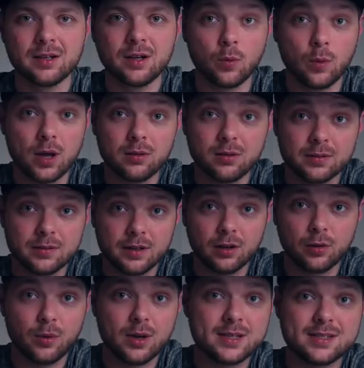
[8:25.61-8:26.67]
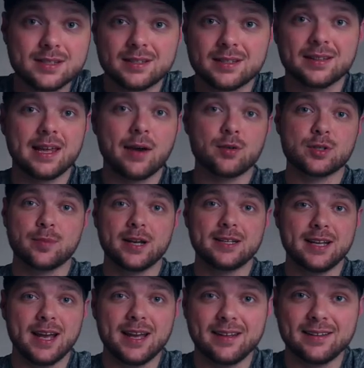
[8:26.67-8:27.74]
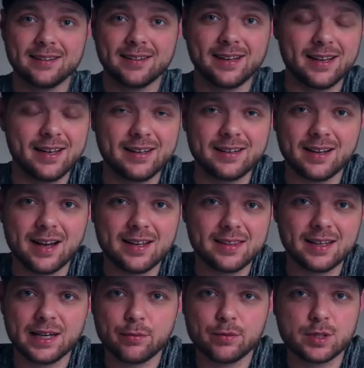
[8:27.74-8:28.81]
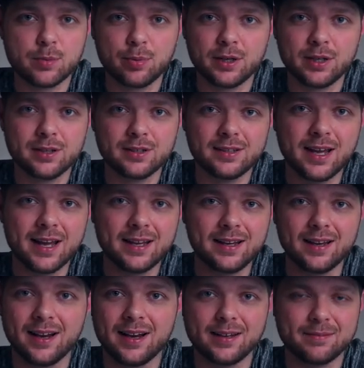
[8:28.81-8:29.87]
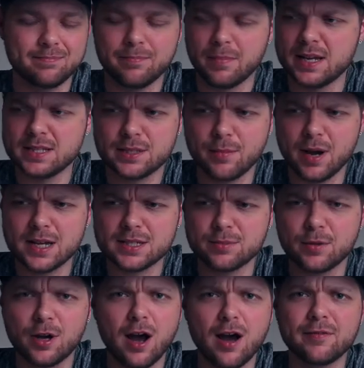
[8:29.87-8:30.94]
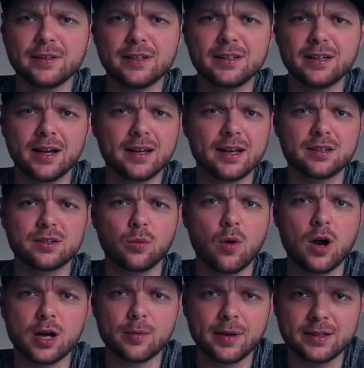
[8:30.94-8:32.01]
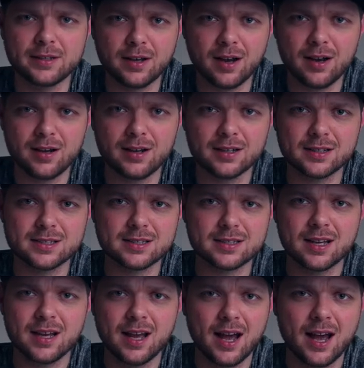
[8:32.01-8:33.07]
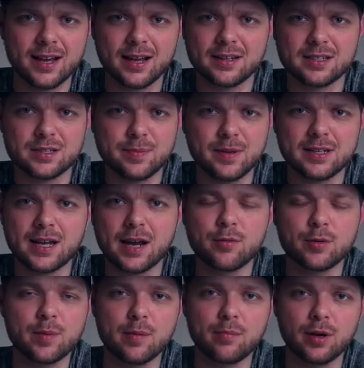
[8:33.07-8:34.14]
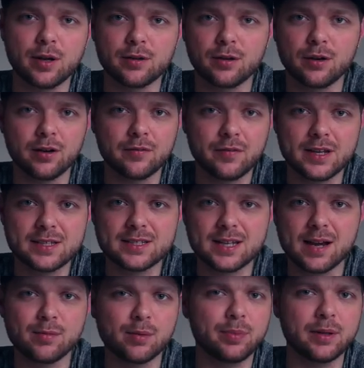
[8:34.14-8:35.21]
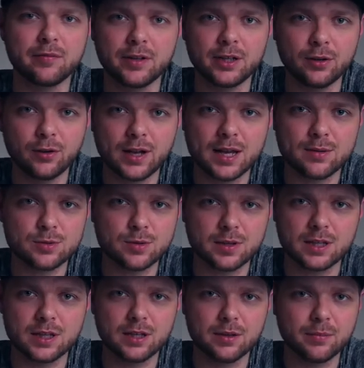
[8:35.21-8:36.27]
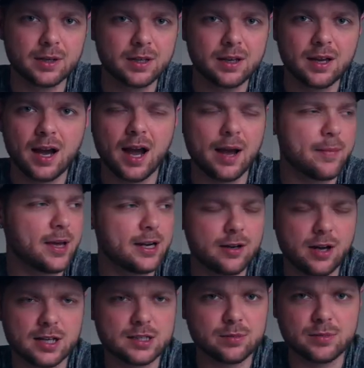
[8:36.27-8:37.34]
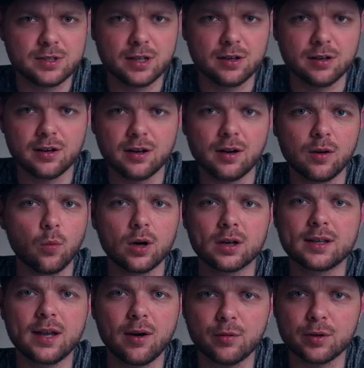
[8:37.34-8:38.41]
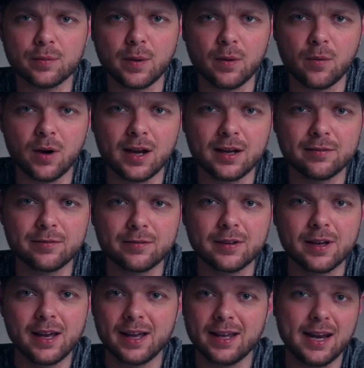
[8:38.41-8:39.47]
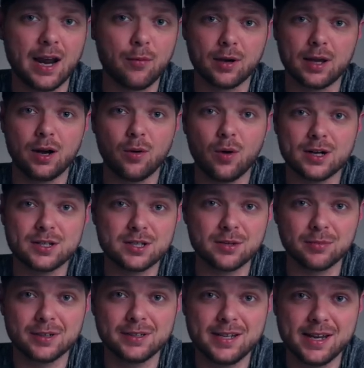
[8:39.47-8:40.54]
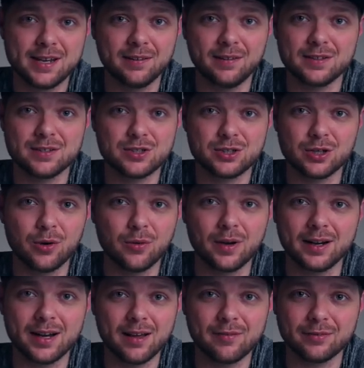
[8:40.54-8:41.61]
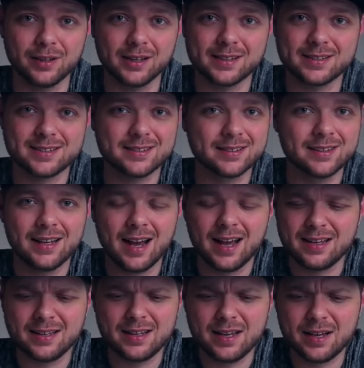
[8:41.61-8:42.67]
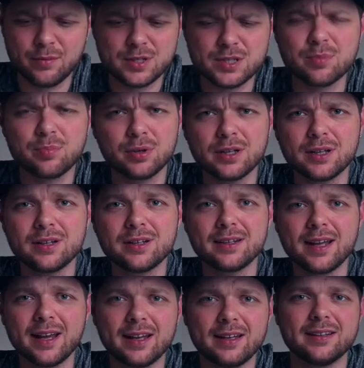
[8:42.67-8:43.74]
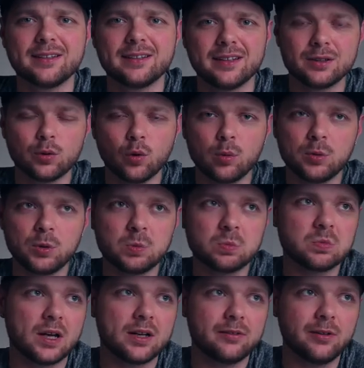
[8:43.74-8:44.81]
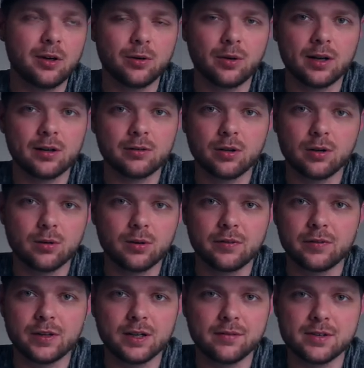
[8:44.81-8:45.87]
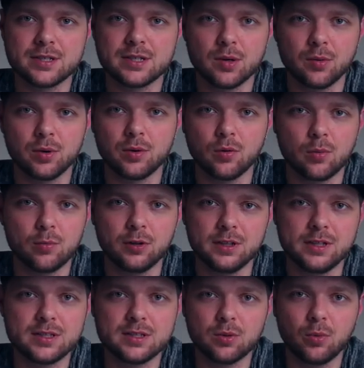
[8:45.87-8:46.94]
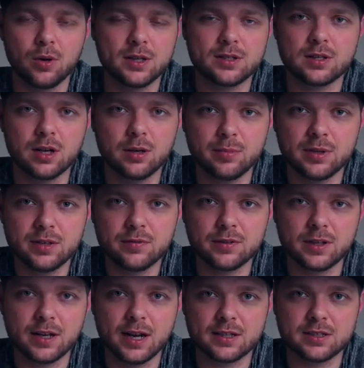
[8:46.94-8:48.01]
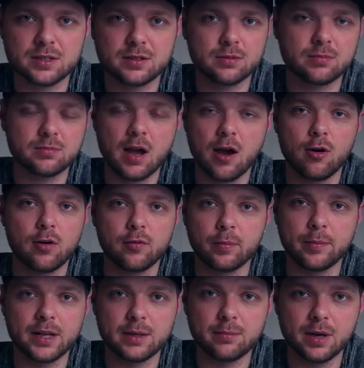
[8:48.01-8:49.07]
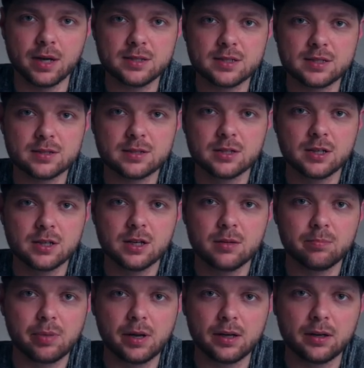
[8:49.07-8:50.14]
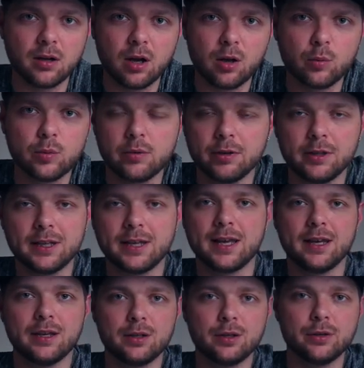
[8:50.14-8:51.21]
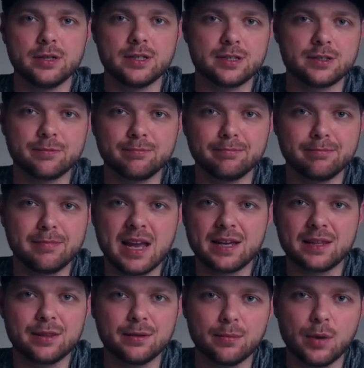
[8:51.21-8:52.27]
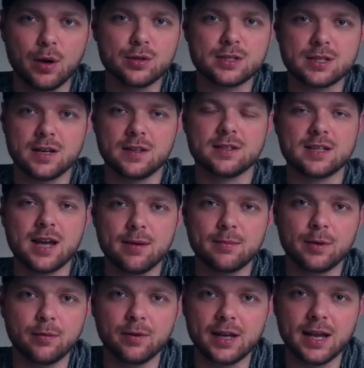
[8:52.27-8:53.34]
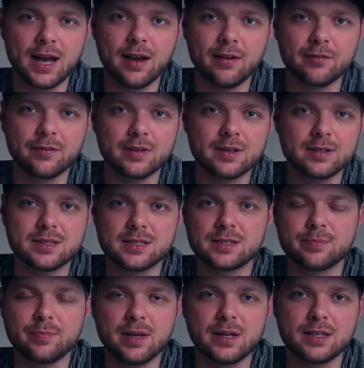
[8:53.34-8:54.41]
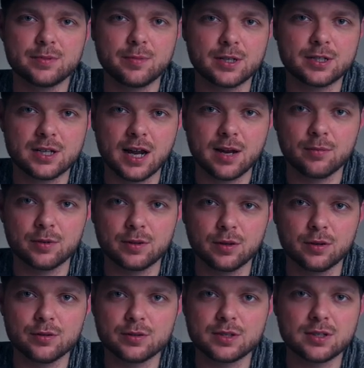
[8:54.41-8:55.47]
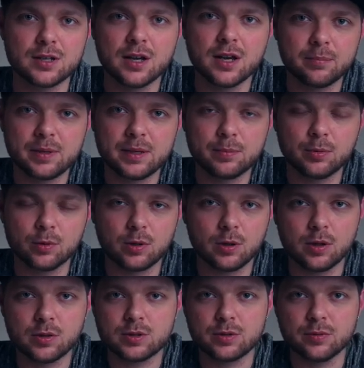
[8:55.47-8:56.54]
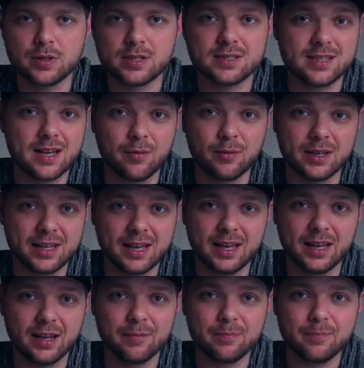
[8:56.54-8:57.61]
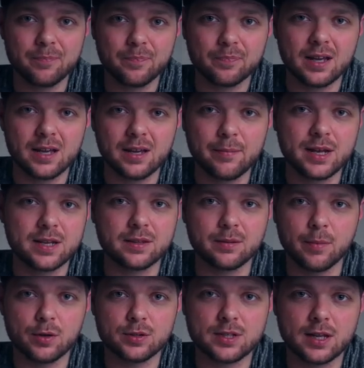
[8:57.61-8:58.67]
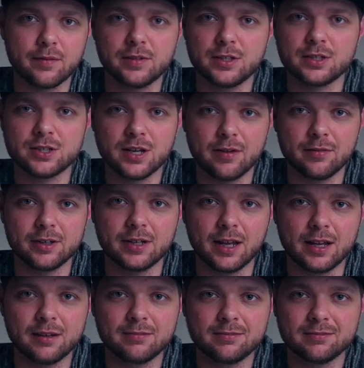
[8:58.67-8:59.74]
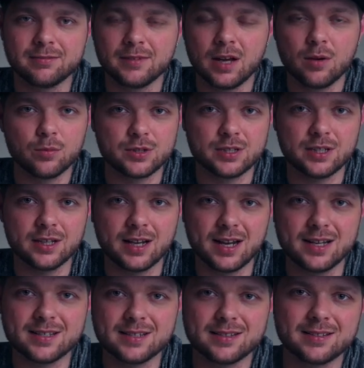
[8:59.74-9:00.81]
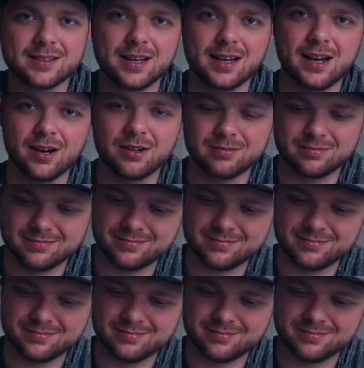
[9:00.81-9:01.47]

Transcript: well, there it was. That was my day. And I think it was a pretty good day. I made some awesome coffee. I got to walk my dogs. I got to spend time with my brother on FaceTime and play video games with him. I made an awesome dinner, worked out with my wife, and now we're going to watch some ridiculous show on Netflix. I, it was a pretty good day. Normal, I don't know. I don't know if any of us know what normal is or what it's going to be for the next however many months. But all we really can do is make the most of the time that we have, spend as much time with those people close to us that we can, and make the most out of each and every day. We'll see you guys. Take care.